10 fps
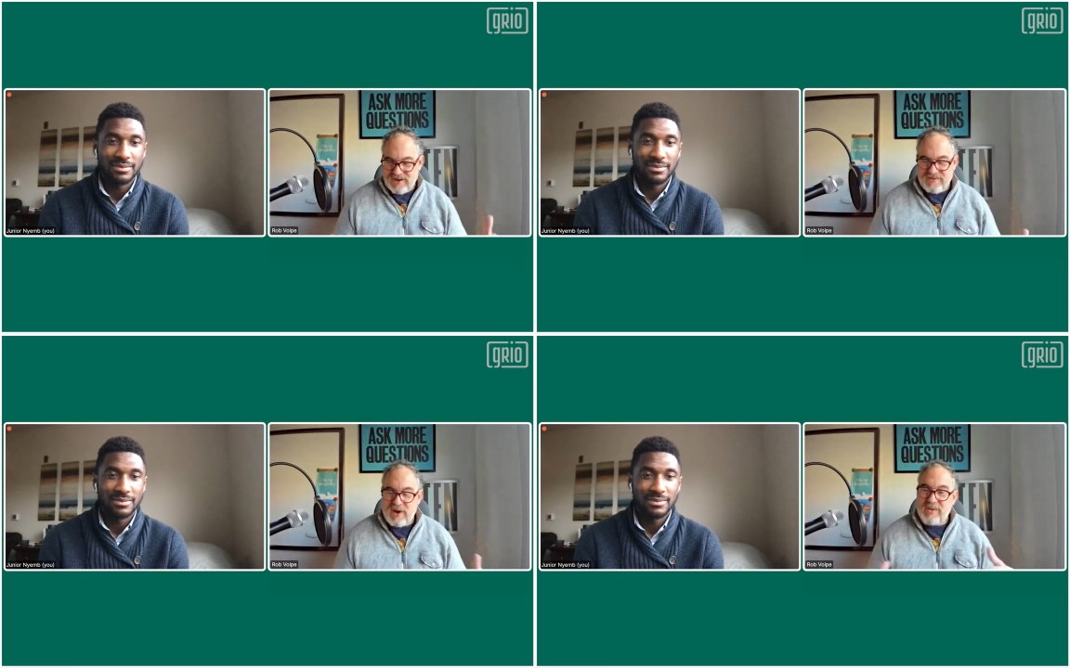
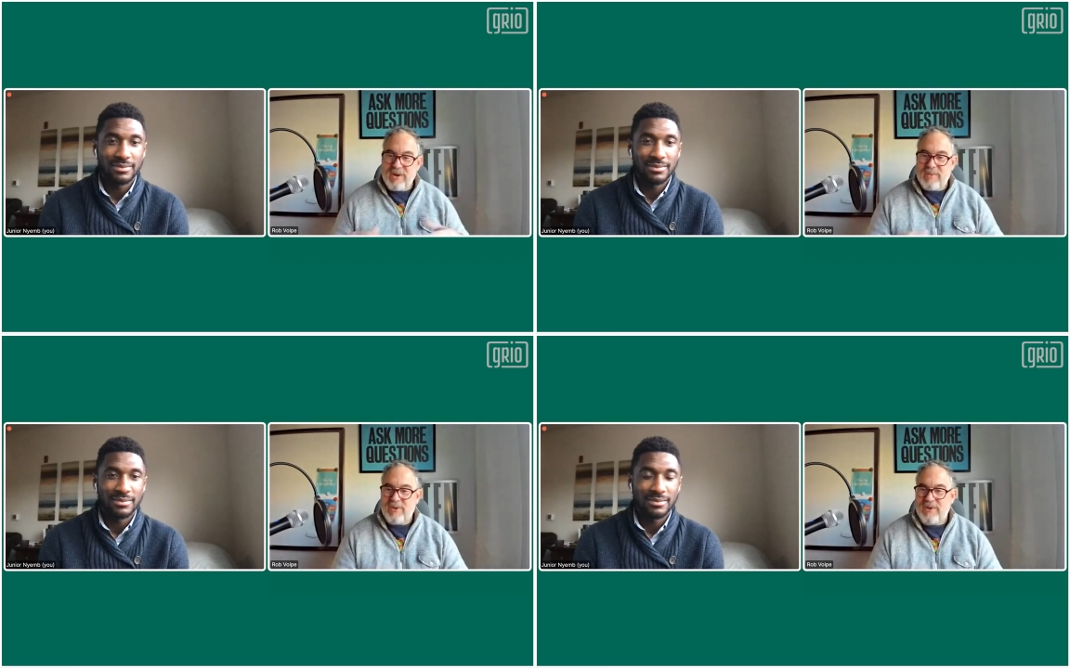Speaker 1: kind of
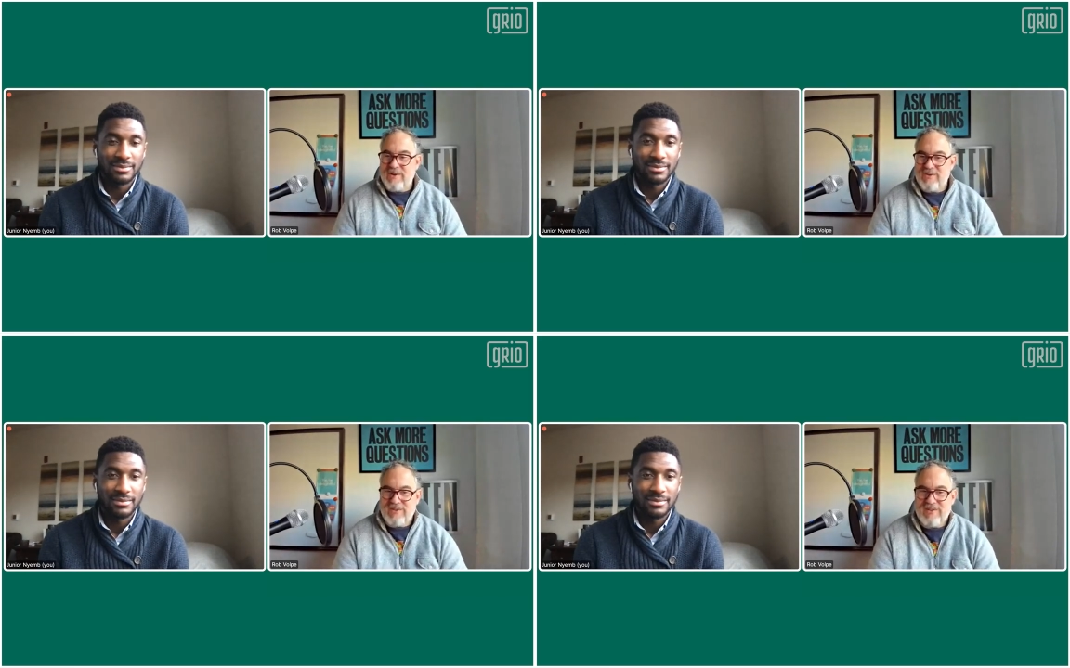framed up
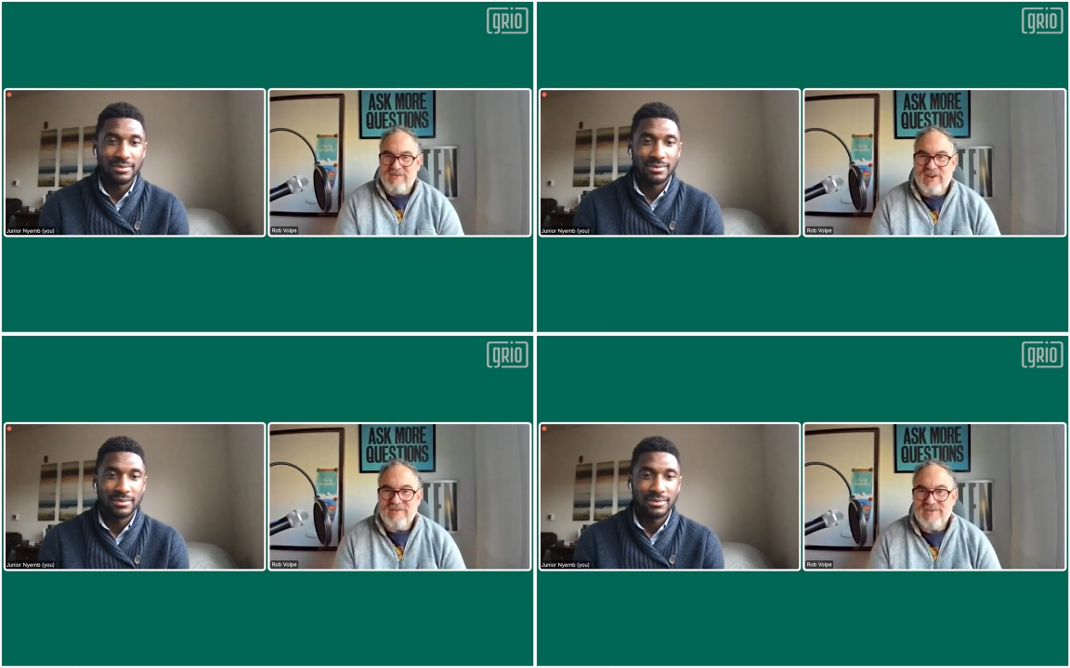around
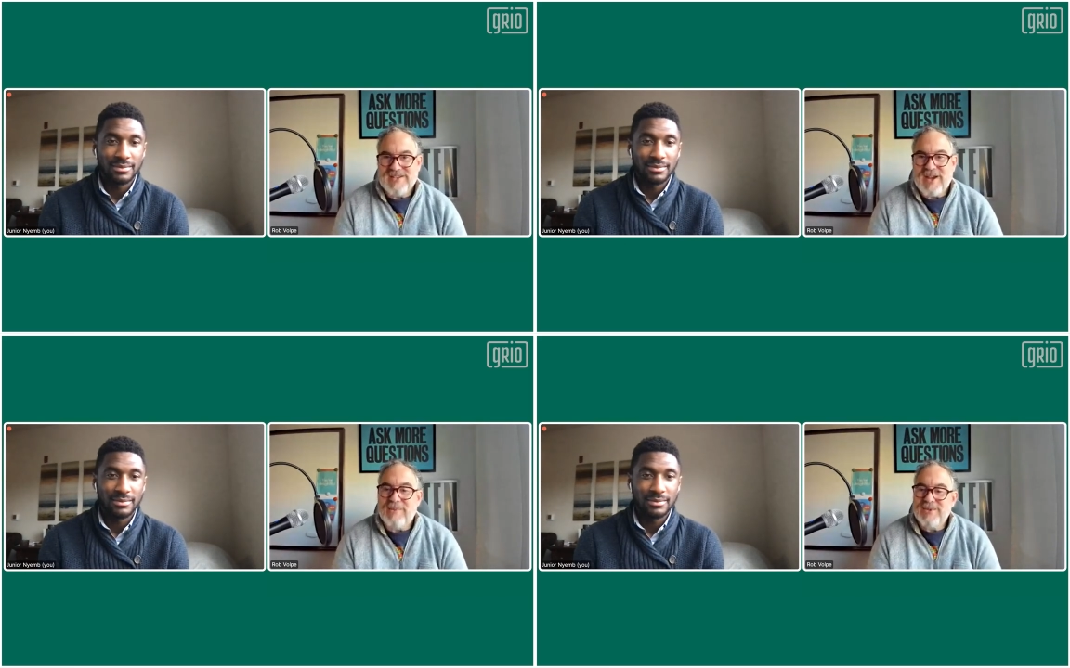the five
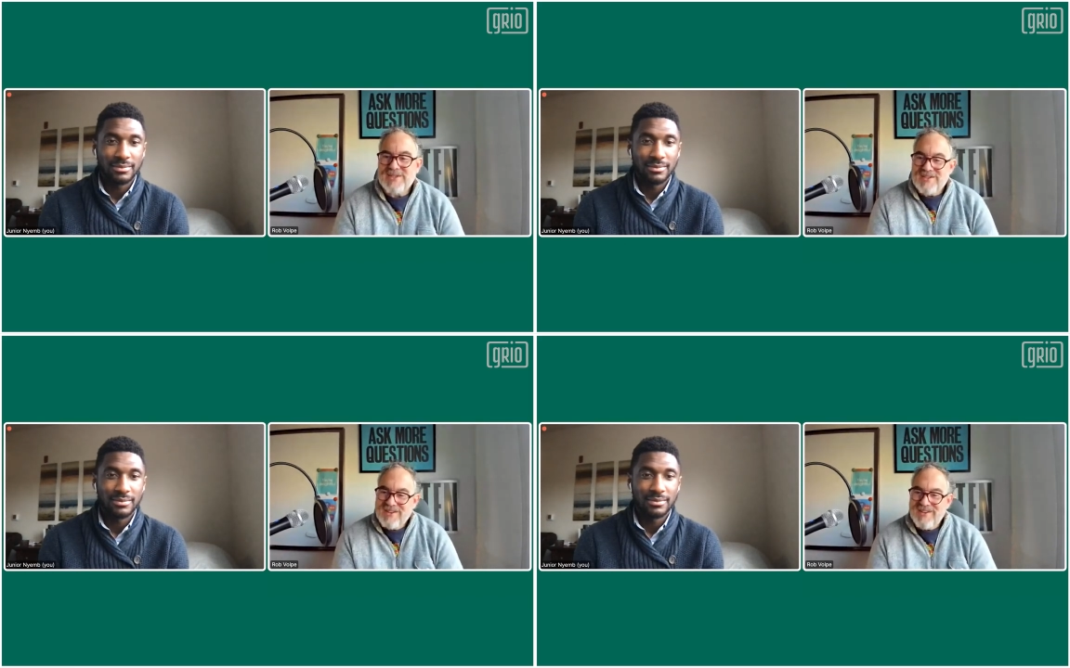
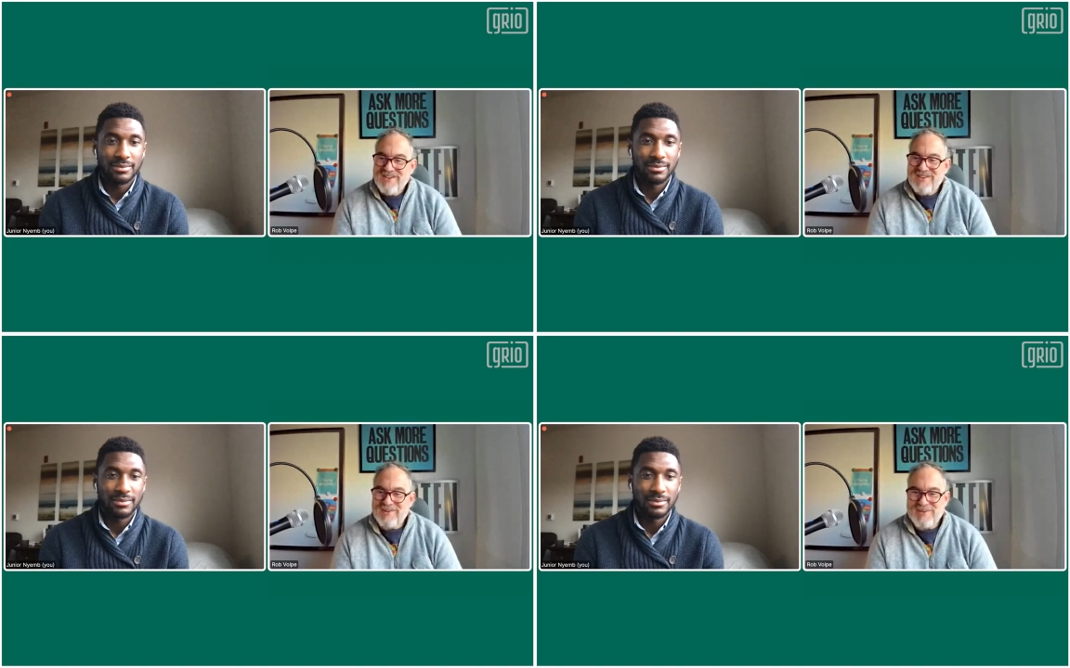steps
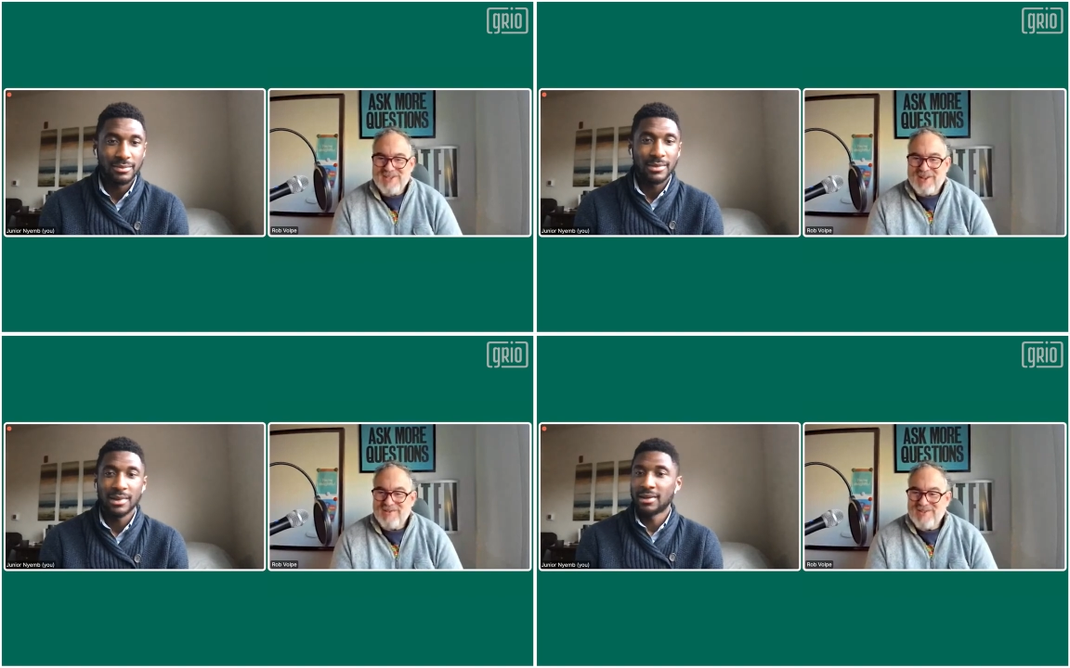
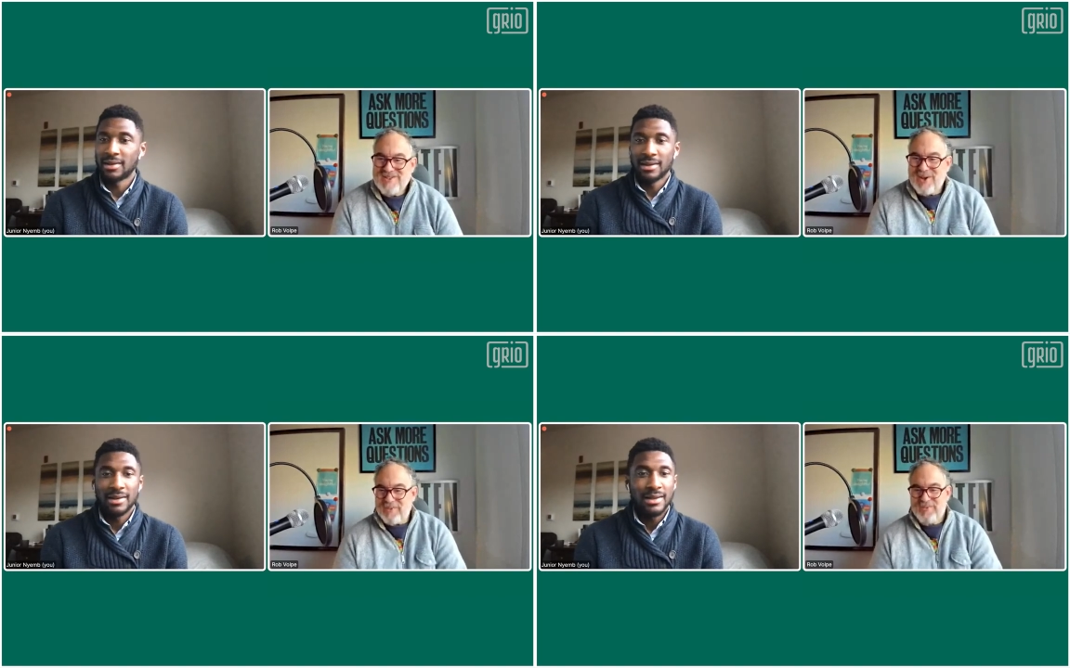themselves.
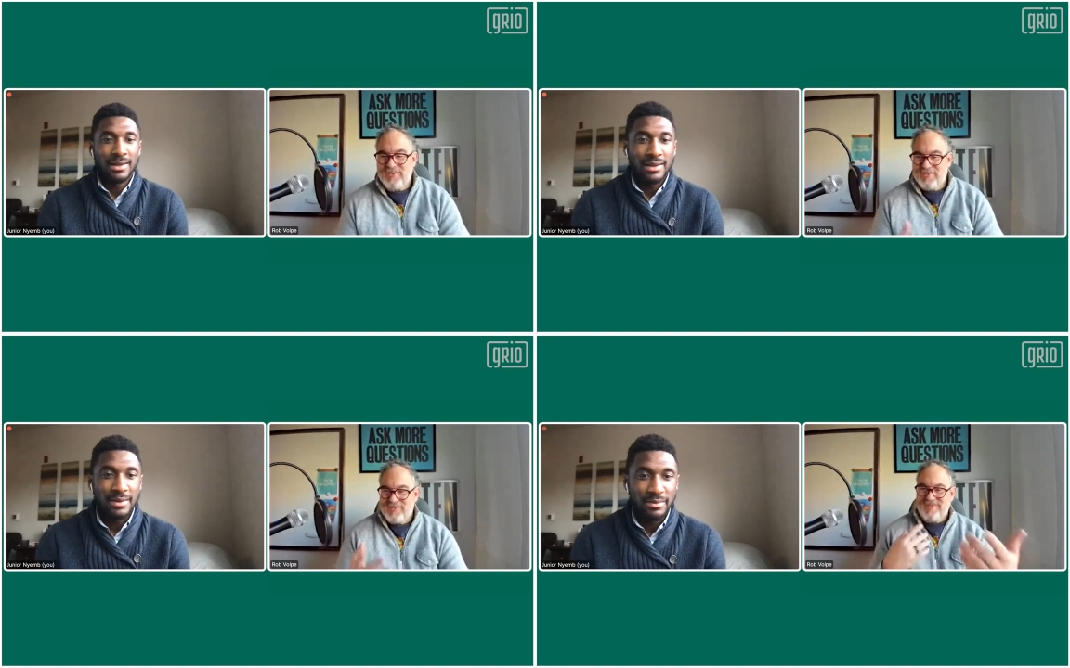So